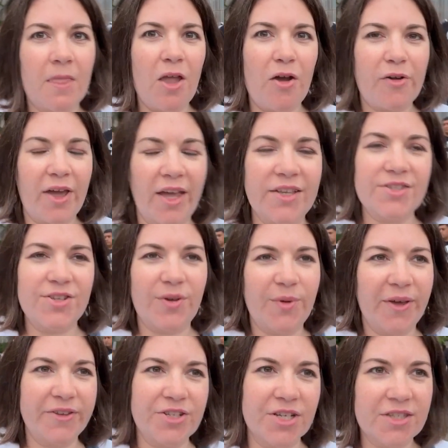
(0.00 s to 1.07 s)
Okay, so
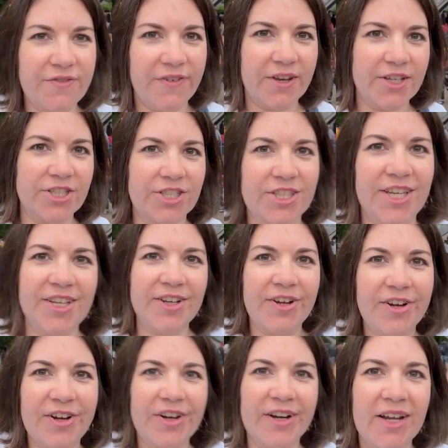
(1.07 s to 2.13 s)
we just finished
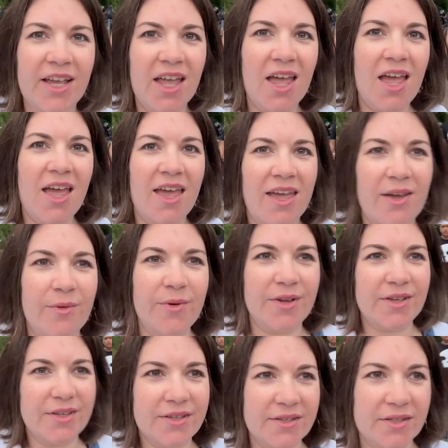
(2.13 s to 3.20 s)
dinner. It
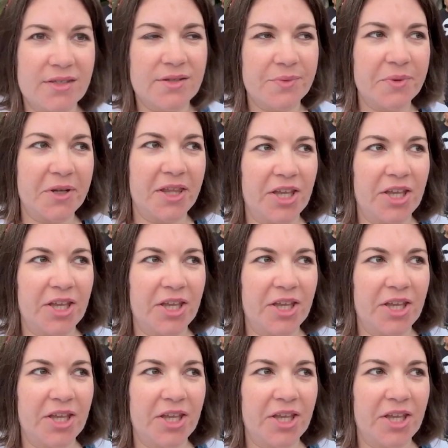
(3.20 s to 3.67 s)
was really